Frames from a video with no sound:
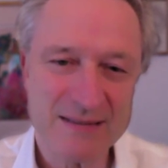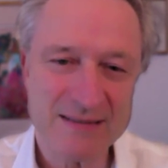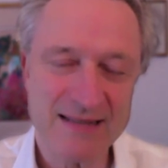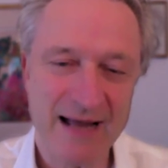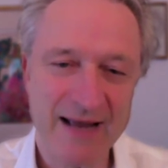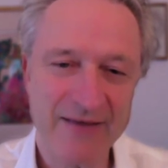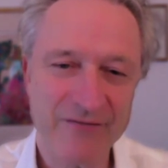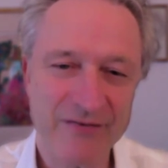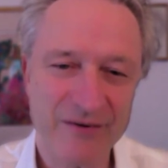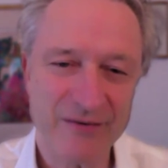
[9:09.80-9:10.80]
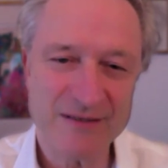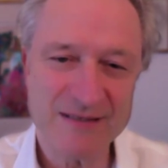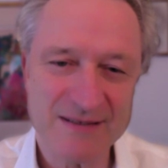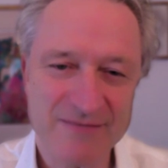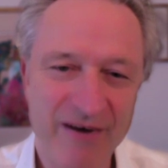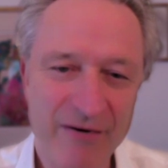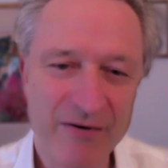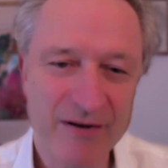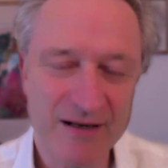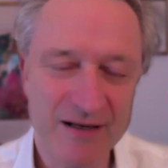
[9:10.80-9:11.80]
knife. So this is a
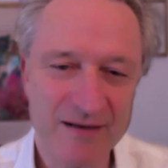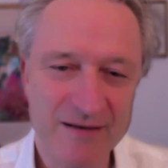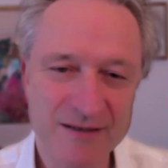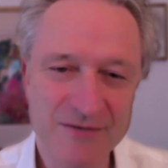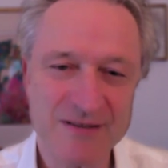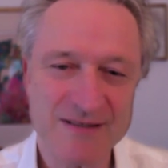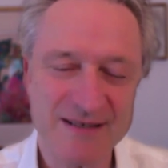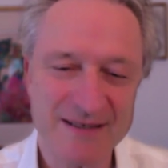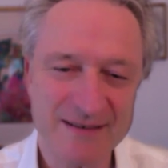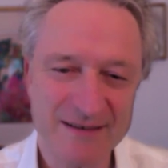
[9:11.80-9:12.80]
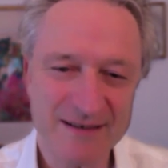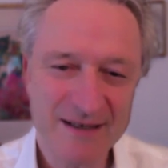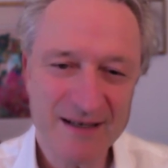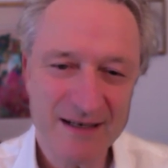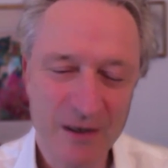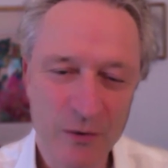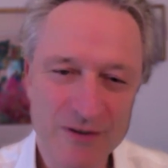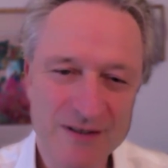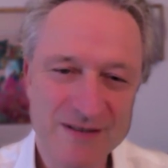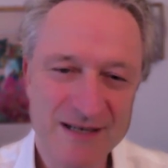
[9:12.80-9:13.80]
very interesting,
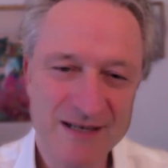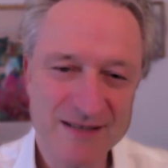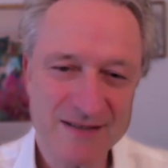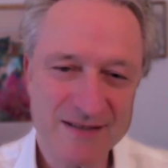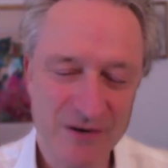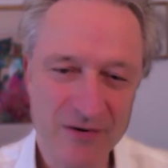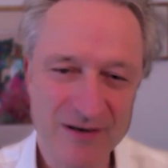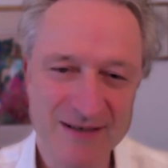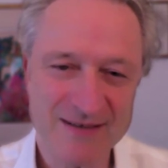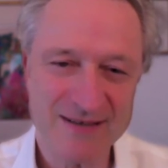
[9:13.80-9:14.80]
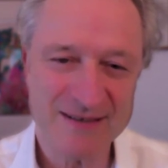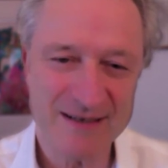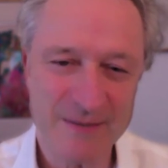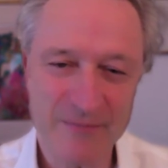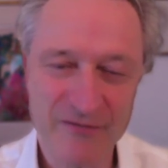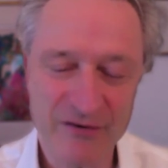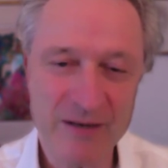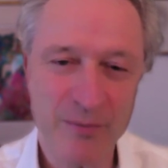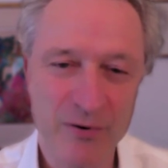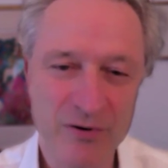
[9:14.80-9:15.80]
loaded story and really
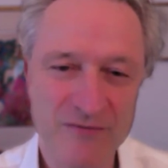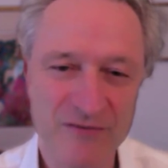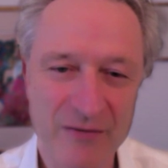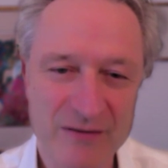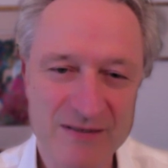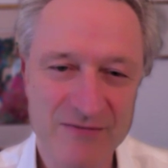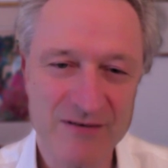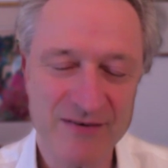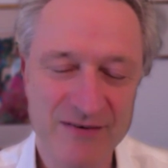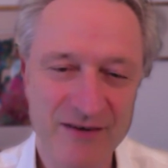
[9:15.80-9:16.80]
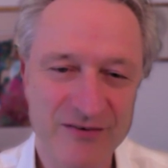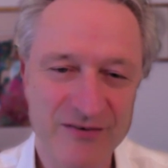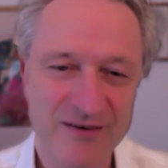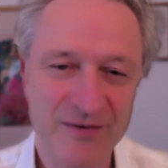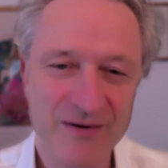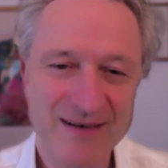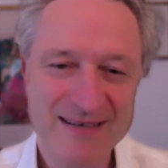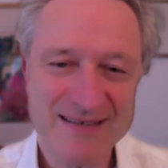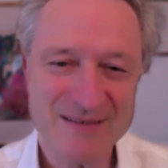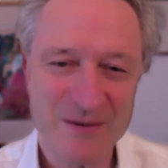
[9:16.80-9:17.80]
important for our civilization. No?
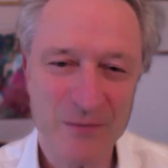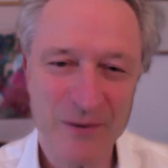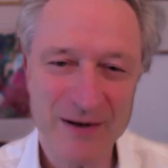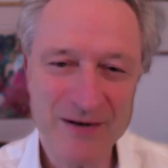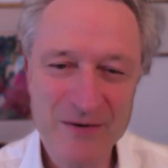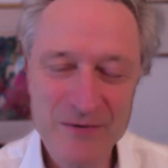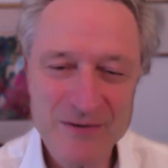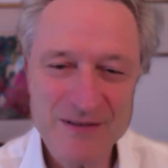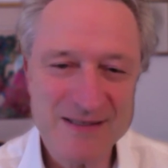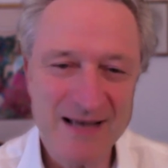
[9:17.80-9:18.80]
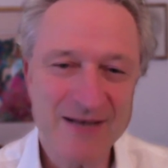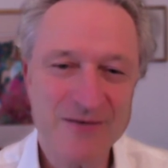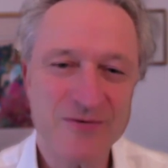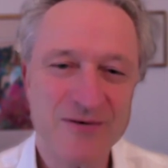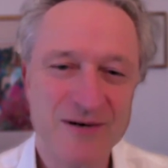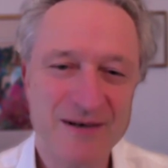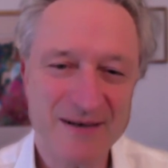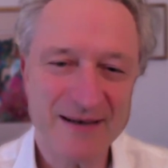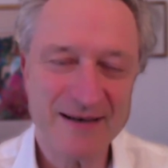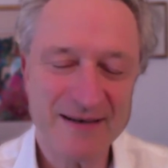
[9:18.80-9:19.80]
So when you decide to
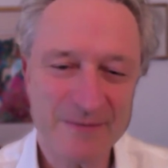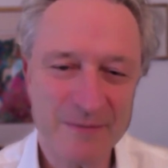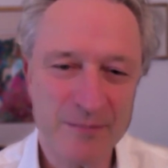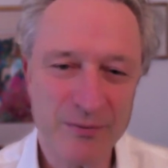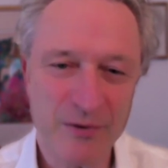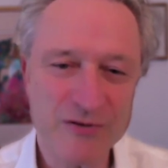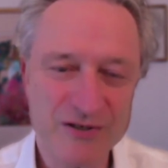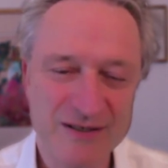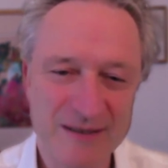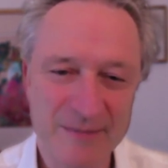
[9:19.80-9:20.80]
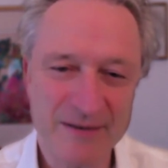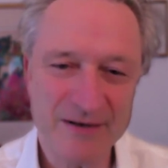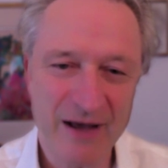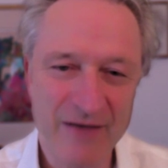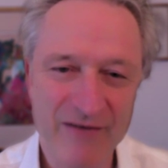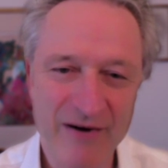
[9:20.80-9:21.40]
approach it, I mean, you have